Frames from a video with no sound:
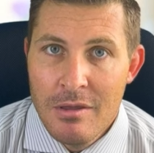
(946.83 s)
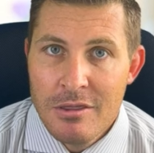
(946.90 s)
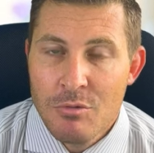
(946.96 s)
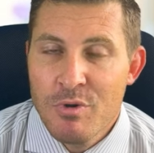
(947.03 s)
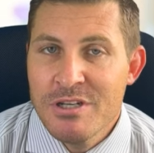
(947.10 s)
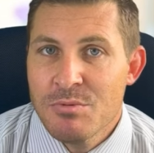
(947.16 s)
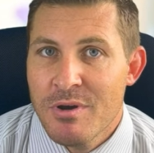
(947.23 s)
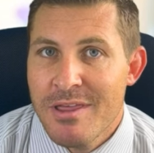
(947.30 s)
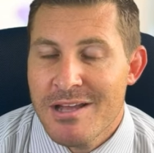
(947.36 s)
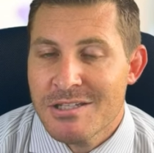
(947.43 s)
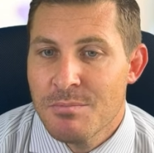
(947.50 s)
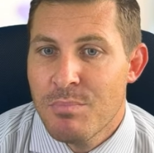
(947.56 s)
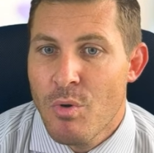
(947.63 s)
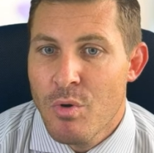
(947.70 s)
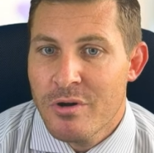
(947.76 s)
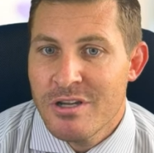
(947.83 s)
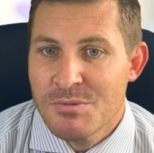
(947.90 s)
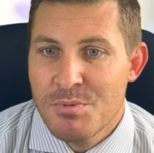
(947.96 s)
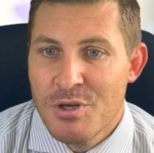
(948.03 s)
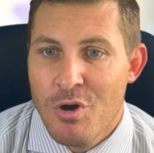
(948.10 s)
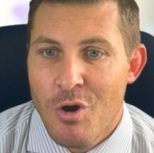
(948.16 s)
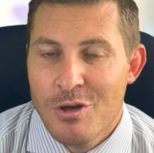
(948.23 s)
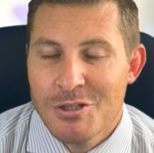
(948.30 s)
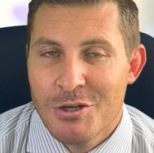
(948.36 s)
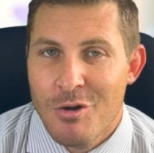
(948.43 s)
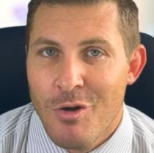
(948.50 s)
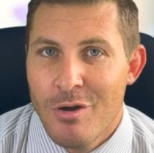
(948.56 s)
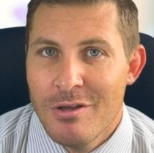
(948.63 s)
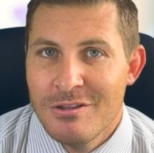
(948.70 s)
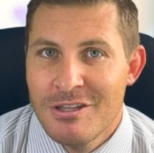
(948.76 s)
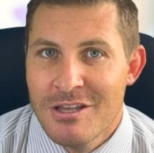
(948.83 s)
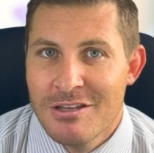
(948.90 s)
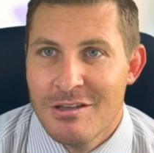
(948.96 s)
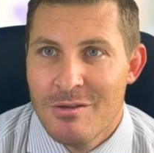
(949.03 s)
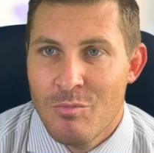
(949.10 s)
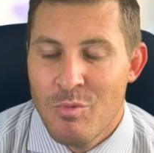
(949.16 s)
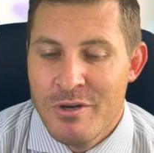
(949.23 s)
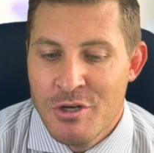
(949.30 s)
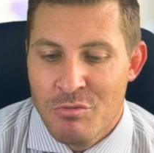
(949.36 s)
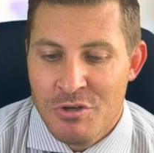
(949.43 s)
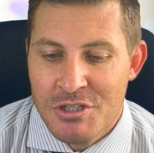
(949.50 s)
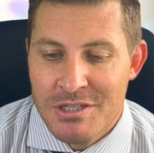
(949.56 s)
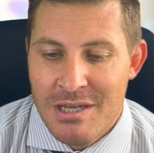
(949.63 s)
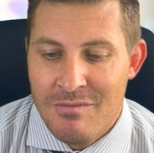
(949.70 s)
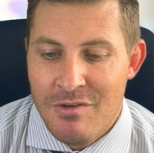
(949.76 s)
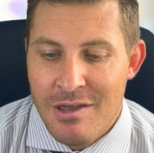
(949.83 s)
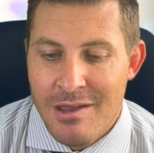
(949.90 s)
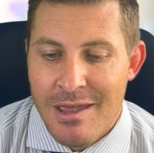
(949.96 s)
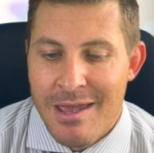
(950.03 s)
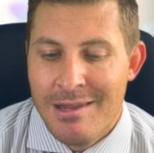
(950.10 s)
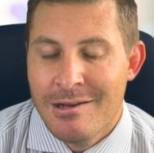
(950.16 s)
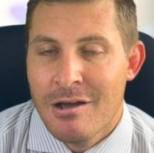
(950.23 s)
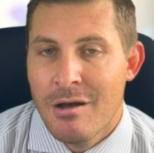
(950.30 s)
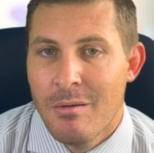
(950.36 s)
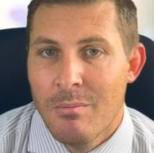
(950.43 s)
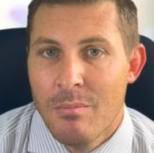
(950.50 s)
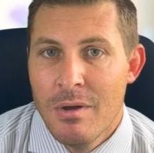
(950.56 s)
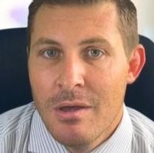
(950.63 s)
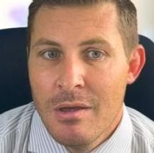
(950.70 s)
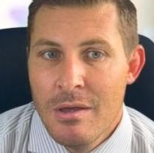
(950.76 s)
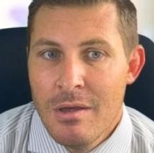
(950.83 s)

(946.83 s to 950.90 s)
The reason why that's important is because it, the, when you're receiving income